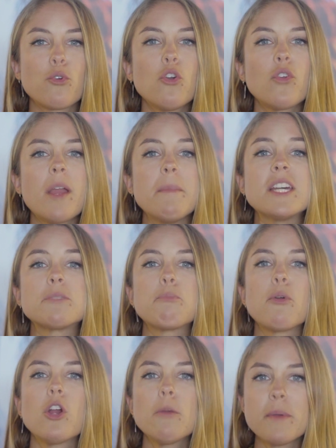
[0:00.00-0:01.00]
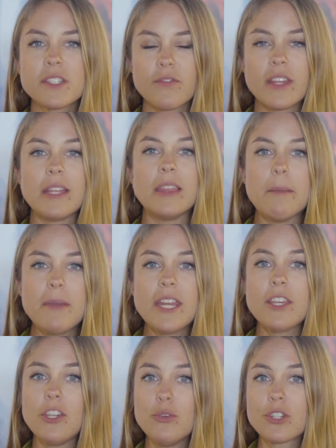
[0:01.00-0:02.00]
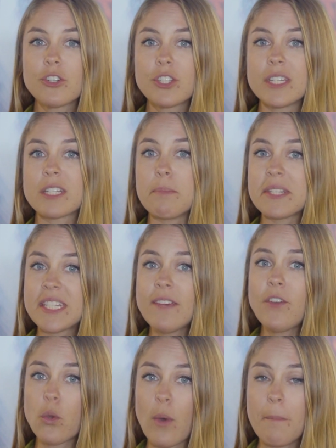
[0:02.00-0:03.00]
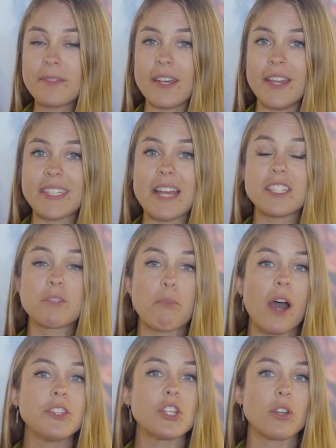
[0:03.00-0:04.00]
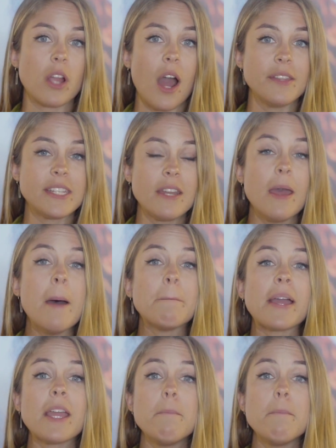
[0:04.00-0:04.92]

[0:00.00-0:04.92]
program is purposefully limiting users to specific websites and sponsored content by